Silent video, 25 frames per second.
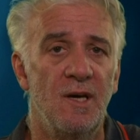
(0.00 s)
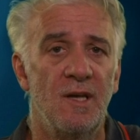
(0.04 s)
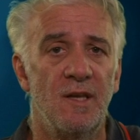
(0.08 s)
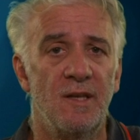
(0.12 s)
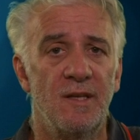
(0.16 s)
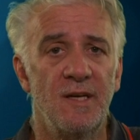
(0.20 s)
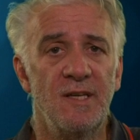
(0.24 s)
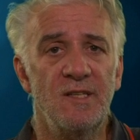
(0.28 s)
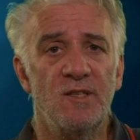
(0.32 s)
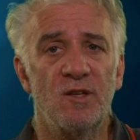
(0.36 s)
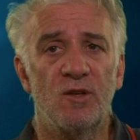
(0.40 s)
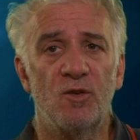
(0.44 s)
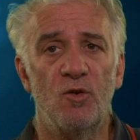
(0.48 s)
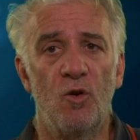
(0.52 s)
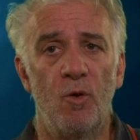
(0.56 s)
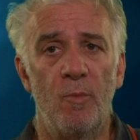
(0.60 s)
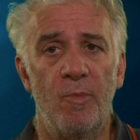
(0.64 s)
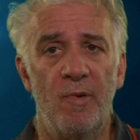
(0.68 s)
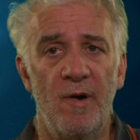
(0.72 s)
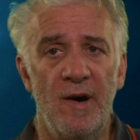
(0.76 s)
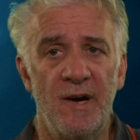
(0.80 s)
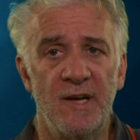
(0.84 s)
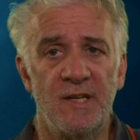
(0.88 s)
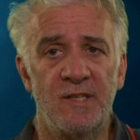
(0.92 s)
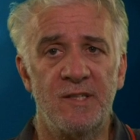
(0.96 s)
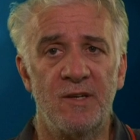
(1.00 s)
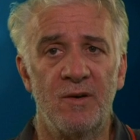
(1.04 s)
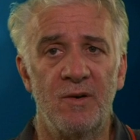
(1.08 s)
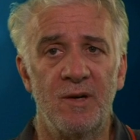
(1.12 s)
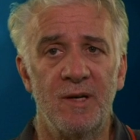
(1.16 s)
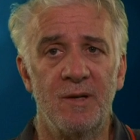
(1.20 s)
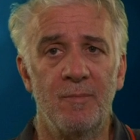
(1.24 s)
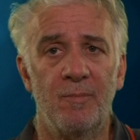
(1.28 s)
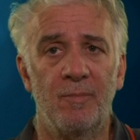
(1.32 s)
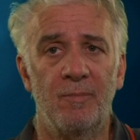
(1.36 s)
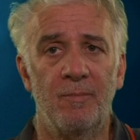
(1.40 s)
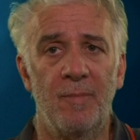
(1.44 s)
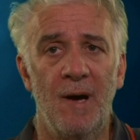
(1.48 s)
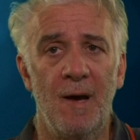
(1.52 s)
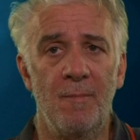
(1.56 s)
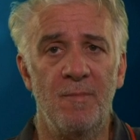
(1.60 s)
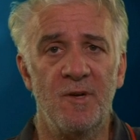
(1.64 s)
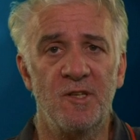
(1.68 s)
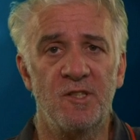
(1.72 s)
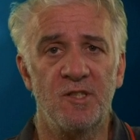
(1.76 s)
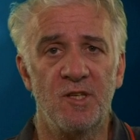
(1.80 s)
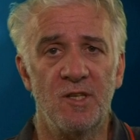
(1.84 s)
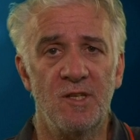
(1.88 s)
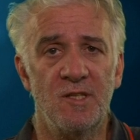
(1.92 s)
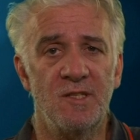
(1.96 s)
These are called predatory
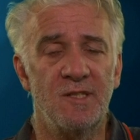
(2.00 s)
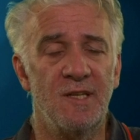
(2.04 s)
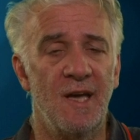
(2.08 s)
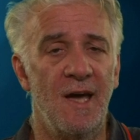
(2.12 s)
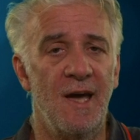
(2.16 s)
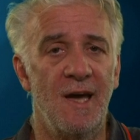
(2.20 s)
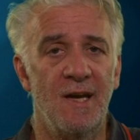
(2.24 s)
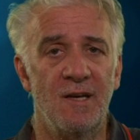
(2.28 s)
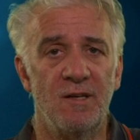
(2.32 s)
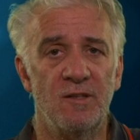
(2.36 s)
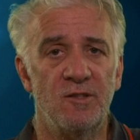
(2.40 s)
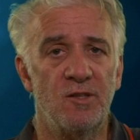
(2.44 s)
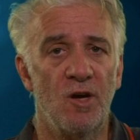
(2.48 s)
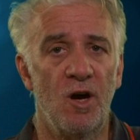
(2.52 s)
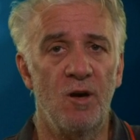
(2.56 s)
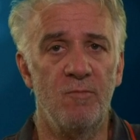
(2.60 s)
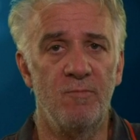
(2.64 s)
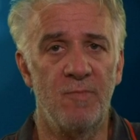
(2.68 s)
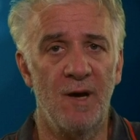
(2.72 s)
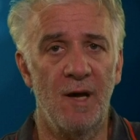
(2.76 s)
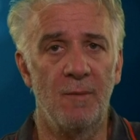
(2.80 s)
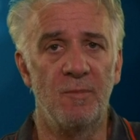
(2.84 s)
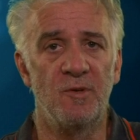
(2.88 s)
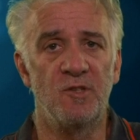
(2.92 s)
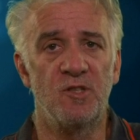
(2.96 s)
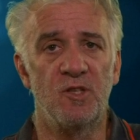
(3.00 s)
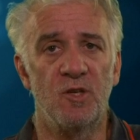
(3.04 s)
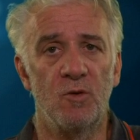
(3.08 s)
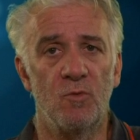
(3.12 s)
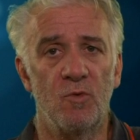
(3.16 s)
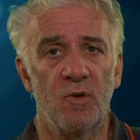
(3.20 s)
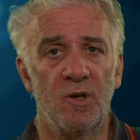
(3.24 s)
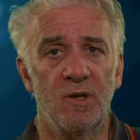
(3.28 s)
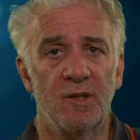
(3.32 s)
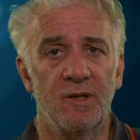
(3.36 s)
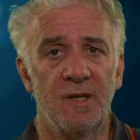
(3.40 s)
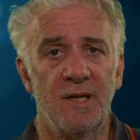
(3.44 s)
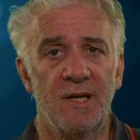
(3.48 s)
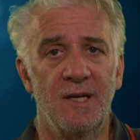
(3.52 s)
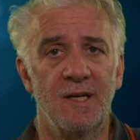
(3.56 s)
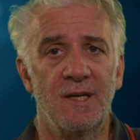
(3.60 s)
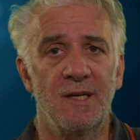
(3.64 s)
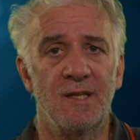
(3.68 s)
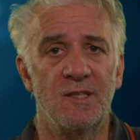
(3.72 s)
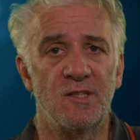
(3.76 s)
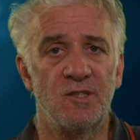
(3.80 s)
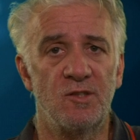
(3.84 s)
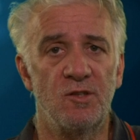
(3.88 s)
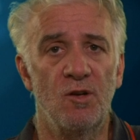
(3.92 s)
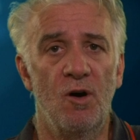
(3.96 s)
publishers, and don't publish your work there.
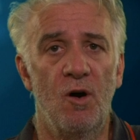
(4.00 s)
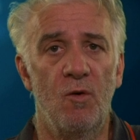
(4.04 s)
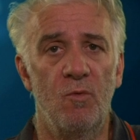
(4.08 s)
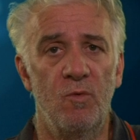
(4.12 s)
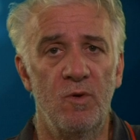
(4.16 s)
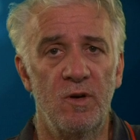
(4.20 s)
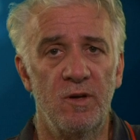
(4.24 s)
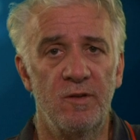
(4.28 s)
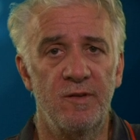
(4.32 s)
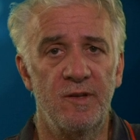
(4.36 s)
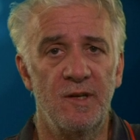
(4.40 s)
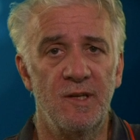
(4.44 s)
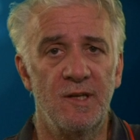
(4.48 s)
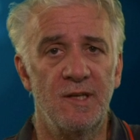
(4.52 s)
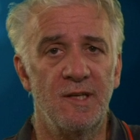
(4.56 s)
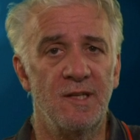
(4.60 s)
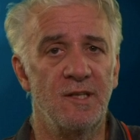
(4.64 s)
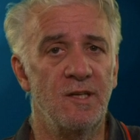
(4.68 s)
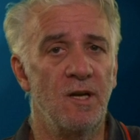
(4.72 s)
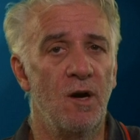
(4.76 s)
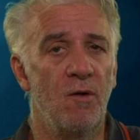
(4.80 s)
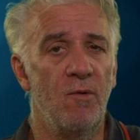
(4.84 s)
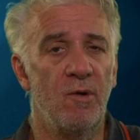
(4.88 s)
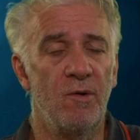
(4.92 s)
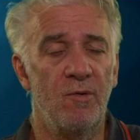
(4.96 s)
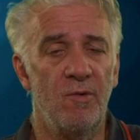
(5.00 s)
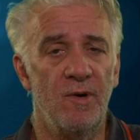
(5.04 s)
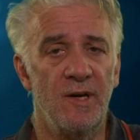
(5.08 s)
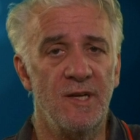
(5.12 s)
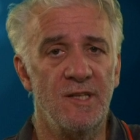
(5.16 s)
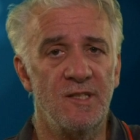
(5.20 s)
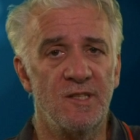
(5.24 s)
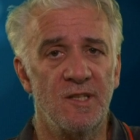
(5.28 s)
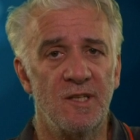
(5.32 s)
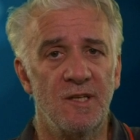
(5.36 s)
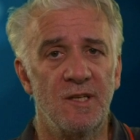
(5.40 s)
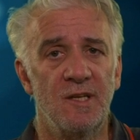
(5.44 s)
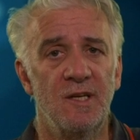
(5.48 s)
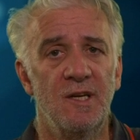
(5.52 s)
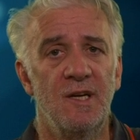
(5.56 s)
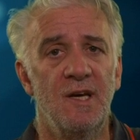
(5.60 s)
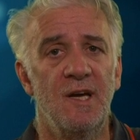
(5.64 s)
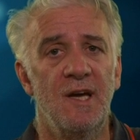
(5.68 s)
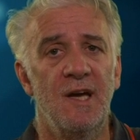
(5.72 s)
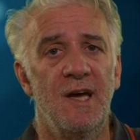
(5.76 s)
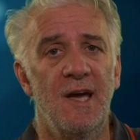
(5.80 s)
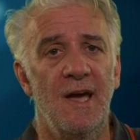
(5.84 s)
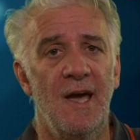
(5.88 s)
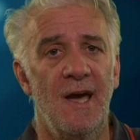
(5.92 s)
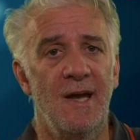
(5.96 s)
It's not worth it. No one reads it,
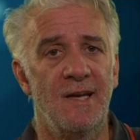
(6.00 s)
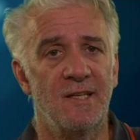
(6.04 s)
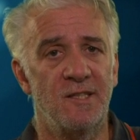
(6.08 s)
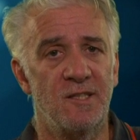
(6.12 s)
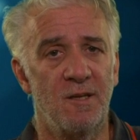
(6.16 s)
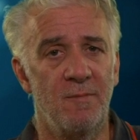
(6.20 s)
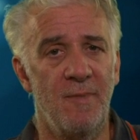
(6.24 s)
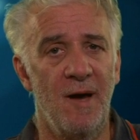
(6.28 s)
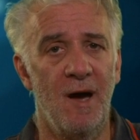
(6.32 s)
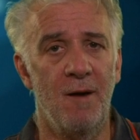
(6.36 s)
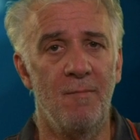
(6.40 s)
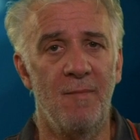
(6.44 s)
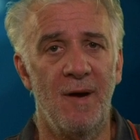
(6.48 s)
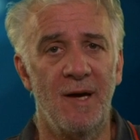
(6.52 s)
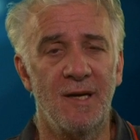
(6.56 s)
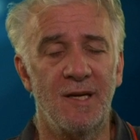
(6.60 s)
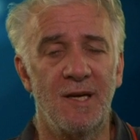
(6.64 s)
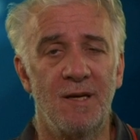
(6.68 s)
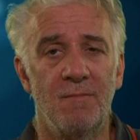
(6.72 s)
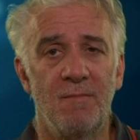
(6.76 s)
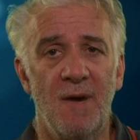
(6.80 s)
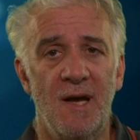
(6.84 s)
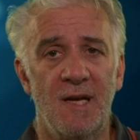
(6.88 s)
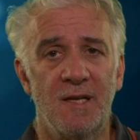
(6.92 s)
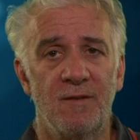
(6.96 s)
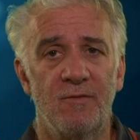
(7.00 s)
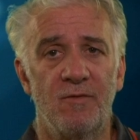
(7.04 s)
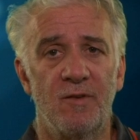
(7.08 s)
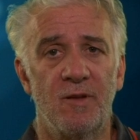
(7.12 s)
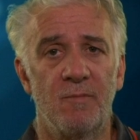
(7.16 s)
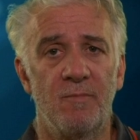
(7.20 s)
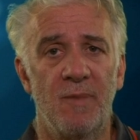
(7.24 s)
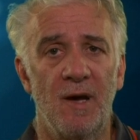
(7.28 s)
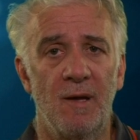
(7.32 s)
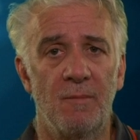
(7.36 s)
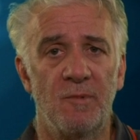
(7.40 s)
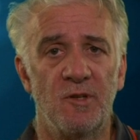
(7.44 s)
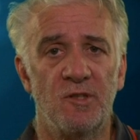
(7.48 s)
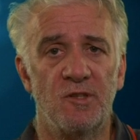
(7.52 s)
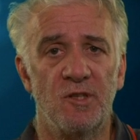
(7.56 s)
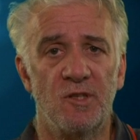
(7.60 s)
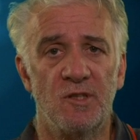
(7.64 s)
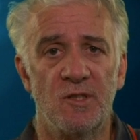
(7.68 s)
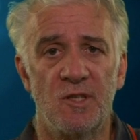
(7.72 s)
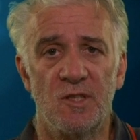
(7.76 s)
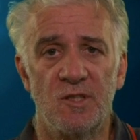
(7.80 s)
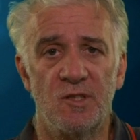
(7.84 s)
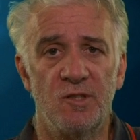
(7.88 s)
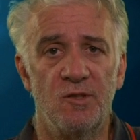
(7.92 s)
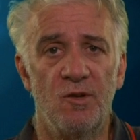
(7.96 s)
and it's about making money for the publishers.
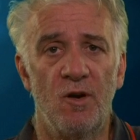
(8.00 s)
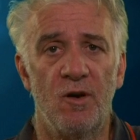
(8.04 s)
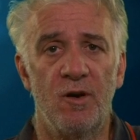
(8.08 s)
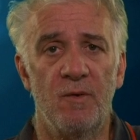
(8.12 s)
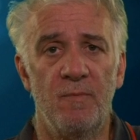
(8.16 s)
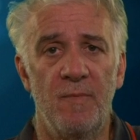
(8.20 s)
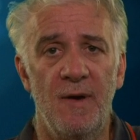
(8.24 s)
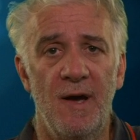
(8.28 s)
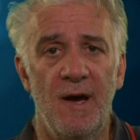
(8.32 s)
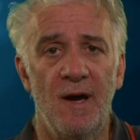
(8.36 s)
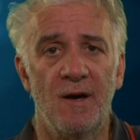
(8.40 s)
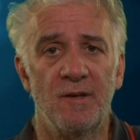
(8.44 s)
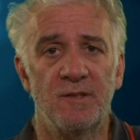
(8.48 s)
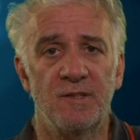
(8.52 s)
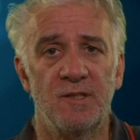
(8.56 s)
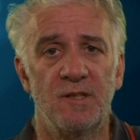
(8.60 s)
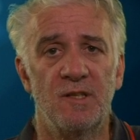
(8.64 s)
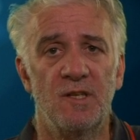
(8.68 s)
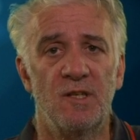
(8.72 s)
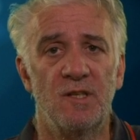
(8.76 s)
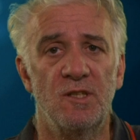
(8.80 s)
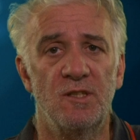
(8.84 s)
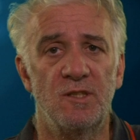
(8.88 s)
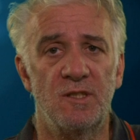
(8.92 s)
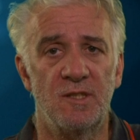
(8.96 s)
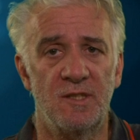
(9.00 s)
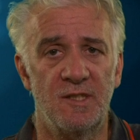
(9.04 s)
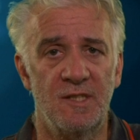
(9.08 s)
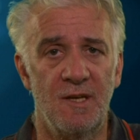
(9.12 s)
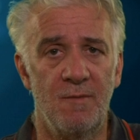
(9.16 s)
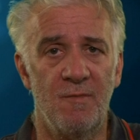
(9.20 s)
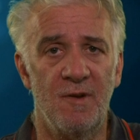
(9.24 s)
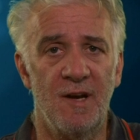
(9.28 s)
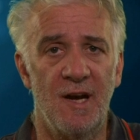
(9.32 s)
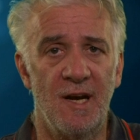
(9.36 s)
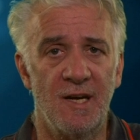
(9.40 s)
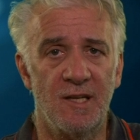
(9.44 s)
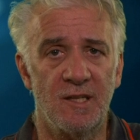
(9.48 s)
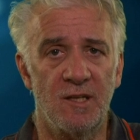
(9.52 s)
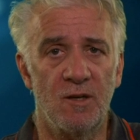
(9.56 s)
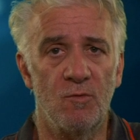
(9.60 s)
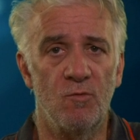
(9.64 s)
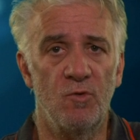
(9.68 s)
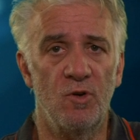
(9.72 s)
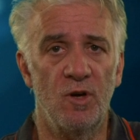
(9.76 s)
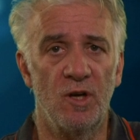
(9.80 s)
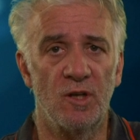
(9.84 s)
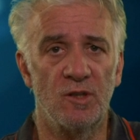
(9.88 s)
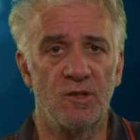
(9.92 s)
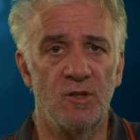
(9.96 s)
It's not about disseminating your
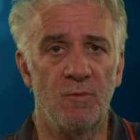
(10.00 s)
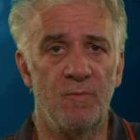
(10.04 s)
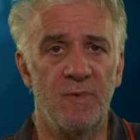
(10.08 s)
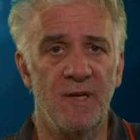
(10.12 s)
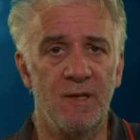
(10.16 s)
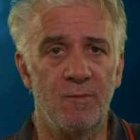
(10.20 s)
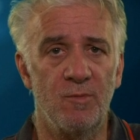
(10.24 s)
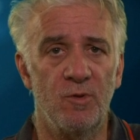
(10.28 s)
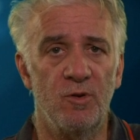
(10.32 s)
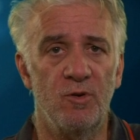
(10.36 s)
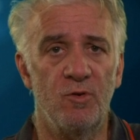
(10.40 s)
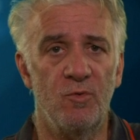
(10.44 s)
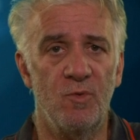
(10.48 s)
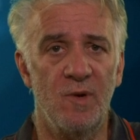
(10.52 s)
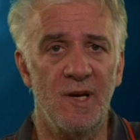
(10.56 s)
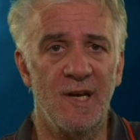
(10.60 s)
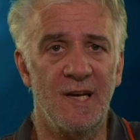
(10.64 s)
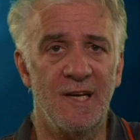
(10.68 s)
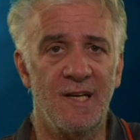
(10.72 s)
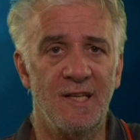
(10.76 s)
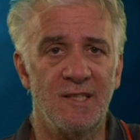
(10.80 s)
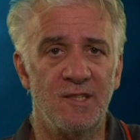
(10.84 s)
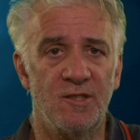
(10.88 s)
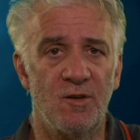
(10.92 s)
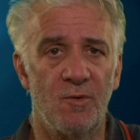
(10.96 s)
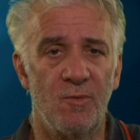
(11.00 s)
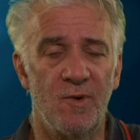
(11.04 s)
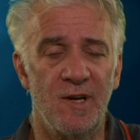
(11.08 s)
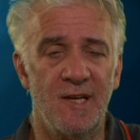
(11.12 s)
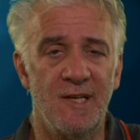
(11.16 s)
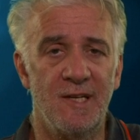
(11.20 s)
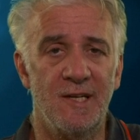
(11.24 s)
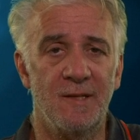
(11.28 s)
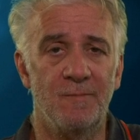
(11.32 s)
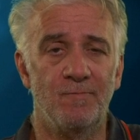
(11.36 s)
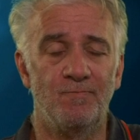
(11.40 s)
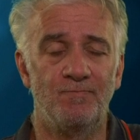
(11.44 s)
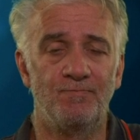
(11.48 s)
work to people who really need to read it.